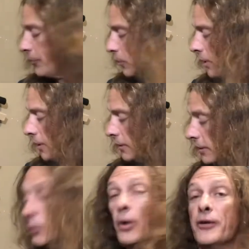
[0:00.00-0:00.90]
Well,
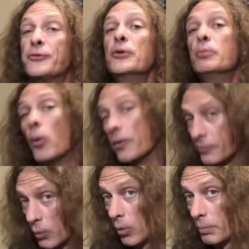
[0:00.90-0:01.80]
it weighs
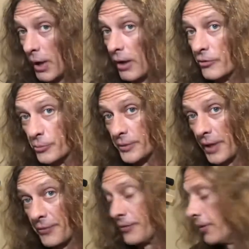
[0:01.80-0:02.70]
2.4 pounds
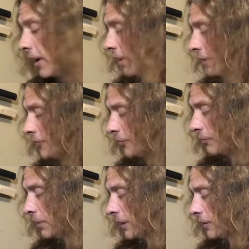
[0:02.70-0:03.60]
without the saya. Just
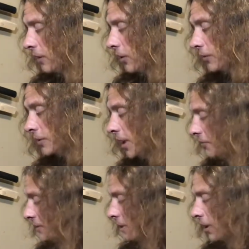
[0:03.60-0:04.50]
blade alone.
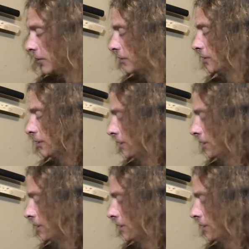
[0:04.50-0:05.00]
Heavy cutter.